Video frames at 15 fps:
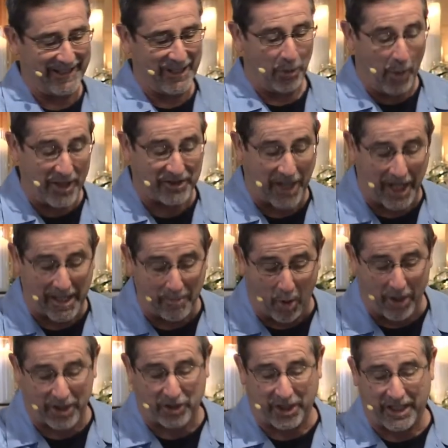One Sunday
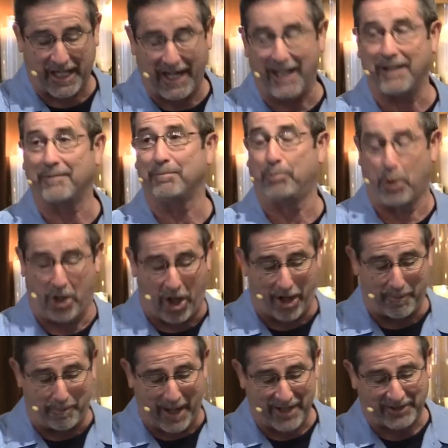morning, she did. Put on
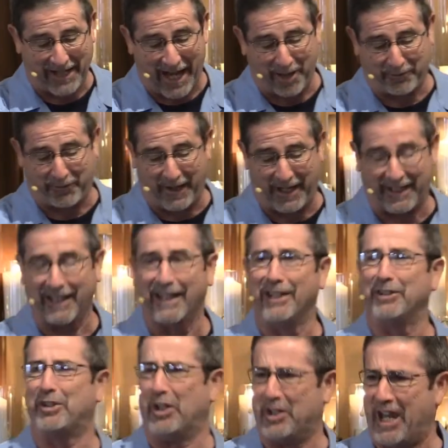her best outfit.
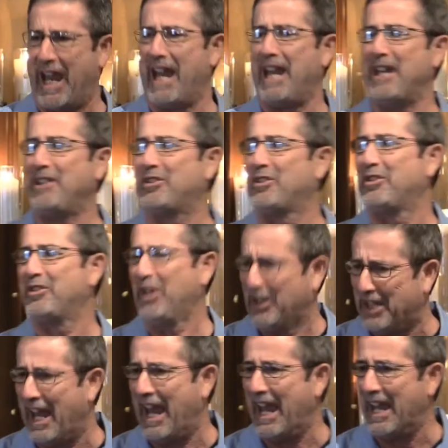Today's the
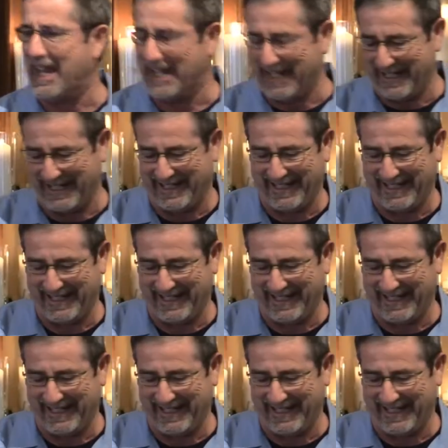day.